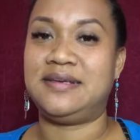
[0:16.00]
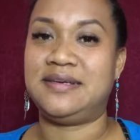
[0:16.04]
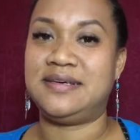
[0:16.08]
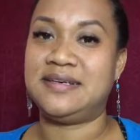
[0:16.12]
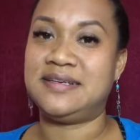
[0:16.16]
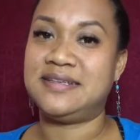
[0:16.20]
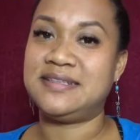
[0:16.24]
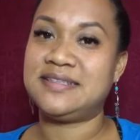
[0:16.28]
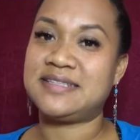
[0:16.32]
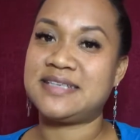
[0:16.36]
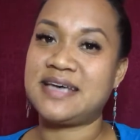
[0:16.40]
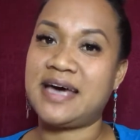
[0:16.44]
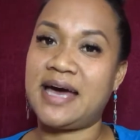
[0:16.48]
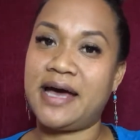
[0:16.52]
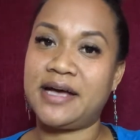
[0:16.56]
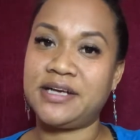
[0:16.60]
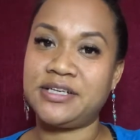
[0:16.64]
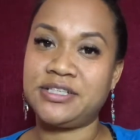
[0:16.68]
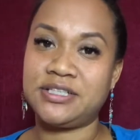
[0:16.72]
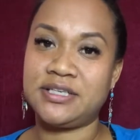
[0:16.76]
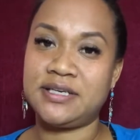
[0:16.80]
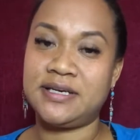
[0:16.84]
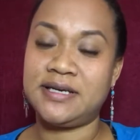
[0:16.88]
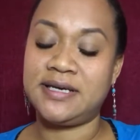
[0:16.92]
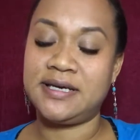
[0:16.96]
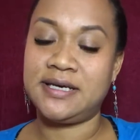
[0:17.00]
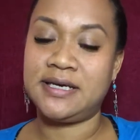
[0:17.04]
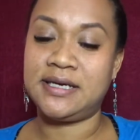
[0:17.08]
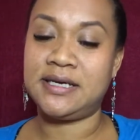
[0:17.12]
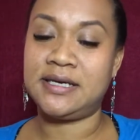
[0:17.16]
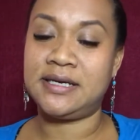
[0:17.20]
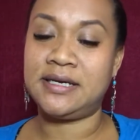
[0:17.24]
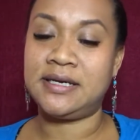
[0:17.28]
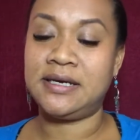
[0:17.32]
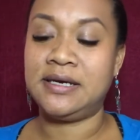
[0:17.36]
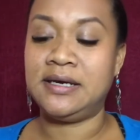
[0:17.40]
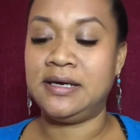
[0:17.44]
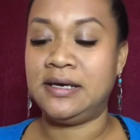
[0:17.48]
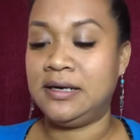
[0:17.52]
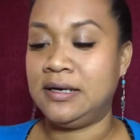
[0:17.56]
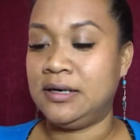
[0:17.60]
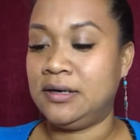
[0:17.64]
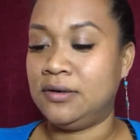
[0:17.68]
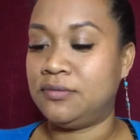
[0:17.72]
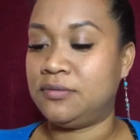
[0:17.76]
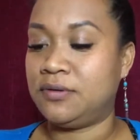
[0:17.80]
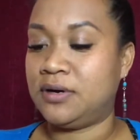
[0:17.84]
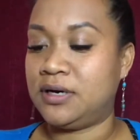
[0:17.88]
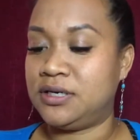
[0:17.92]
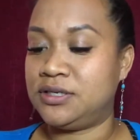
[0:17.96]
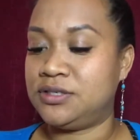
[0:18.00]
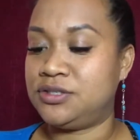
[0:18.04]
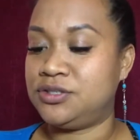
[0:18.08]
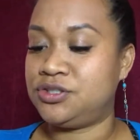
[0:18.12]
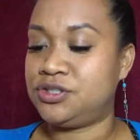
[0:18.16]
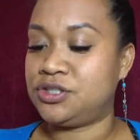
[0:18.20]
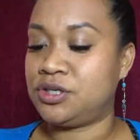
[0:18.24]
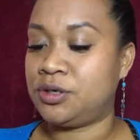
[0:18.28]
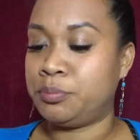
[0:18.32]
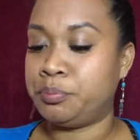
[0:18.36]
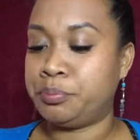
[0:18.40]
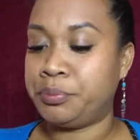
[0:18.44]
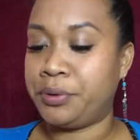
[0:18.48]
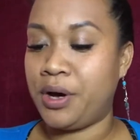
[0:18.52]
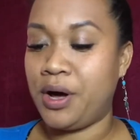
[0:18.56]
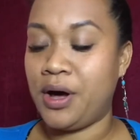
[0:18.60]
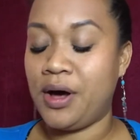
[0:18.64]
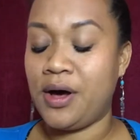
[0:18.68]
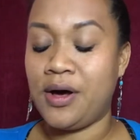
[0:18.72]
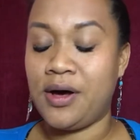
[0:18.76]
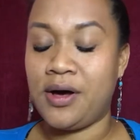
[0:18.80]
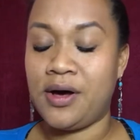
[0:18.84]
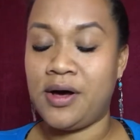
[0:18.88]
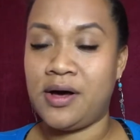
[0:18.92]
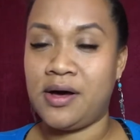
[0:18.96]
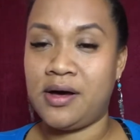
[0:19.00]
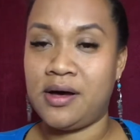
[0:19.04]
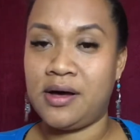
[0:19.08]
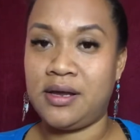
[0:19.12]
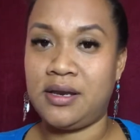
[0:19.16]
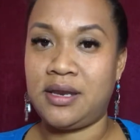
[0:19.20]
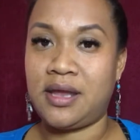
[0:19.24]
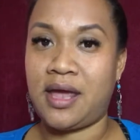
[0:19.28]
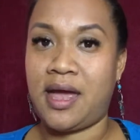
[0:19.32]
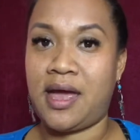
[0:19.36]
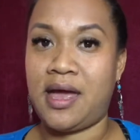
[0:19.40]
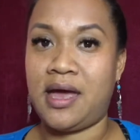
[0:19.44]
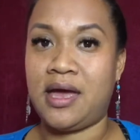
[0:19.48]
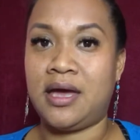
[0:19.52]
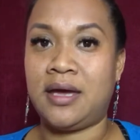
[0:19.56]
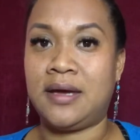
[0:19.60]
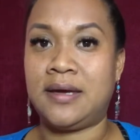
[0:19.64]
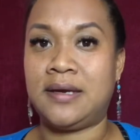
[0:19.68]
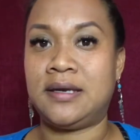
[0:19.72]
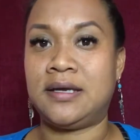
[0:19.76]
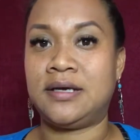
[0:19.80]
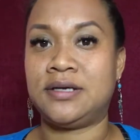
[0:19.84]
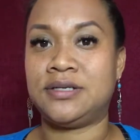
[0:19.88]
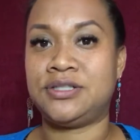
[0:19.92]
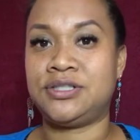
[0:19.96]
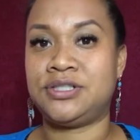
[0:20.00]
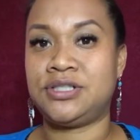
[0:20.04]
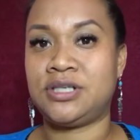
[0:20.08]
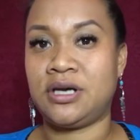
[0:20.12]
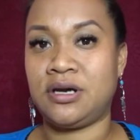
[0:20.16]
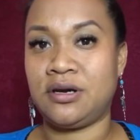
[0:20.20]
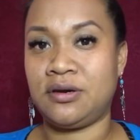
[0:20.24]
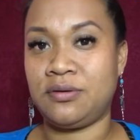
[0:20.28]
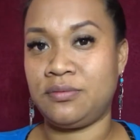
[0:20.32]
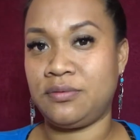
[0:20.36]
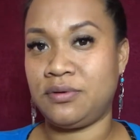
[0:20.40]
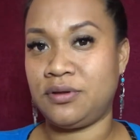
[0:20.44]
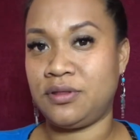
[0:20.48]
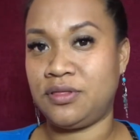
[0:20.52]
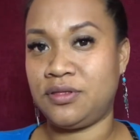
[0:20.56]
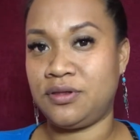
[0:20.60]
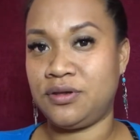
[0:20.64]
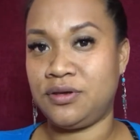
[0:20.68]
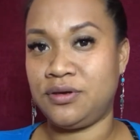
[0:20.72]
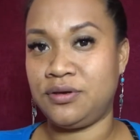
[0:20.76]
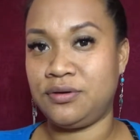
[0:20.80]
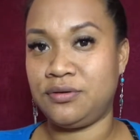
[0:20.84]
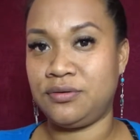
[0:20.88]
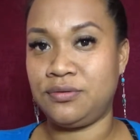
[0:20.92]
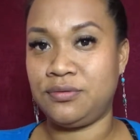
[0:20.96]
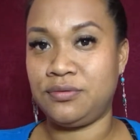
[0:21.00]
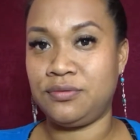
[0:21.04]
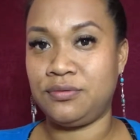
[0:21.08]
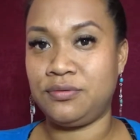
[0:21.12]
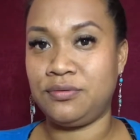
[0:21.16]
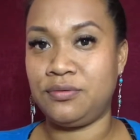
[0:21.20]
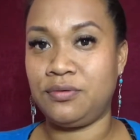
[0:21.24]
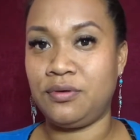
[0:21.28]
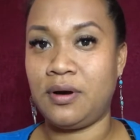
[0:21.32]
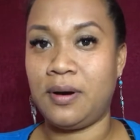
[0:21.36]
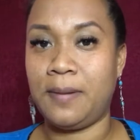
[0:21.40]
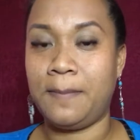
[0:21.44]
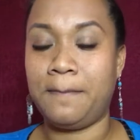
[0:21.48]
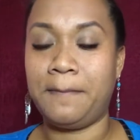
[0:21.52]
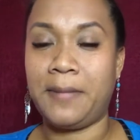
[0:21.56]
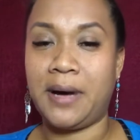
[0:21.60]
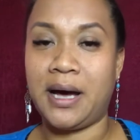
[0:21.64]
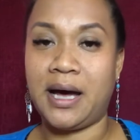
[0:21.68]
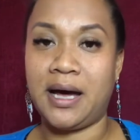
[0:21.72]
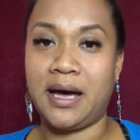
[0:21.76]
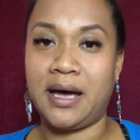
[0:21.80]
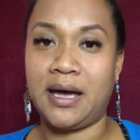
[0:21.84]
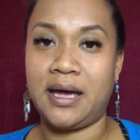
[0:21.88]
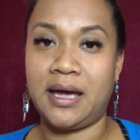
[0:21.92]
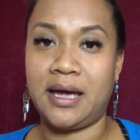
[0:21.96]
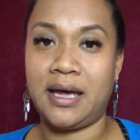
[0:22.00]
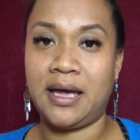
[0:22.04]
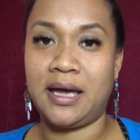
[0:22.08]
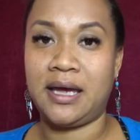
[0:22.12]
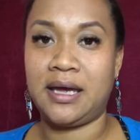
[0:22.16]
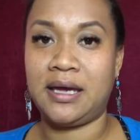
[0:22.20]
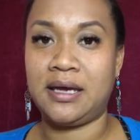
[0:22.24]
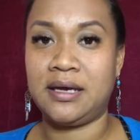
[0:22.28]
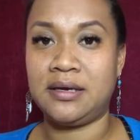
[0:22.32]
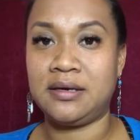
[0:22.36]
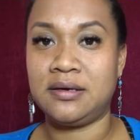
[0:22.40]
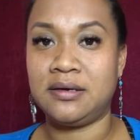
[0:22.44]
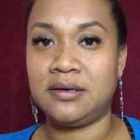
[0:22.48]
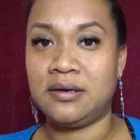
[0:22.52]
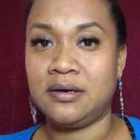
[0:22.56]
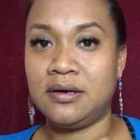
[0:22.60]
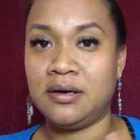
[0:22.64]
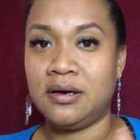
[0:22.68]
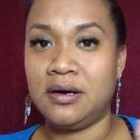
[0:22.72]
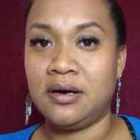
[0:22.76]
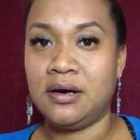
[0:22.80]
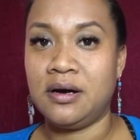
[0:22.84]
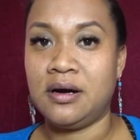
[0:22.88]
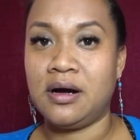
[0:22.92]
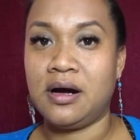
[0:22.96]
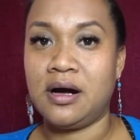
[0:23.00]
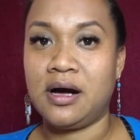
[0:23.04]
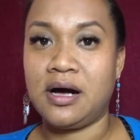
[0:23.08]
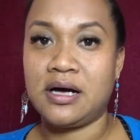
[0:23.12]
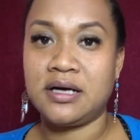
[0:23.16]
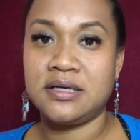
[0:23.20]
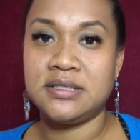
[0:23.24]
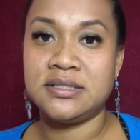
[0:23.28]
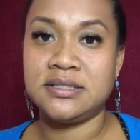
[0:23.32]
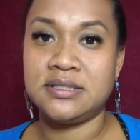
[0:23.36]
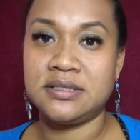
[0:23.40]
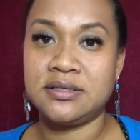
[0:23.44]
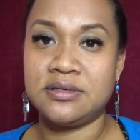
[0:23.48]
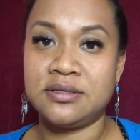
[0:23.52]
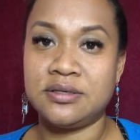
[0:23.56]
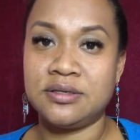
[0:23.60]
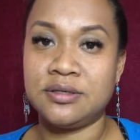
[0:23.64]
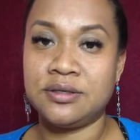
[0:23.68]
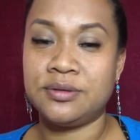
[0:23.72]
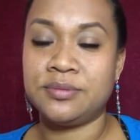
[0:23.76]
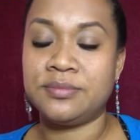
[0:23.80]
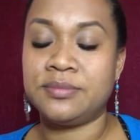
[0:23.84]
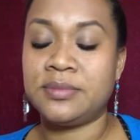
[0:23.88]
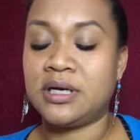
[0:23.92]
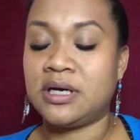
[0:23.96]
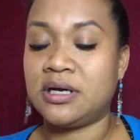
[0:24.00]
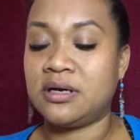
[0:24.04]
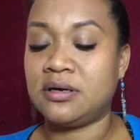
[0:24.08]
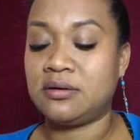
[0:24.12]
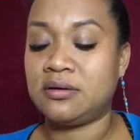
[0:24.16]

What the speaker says: it's Ashley. Wanted to jump on and share with you my awesome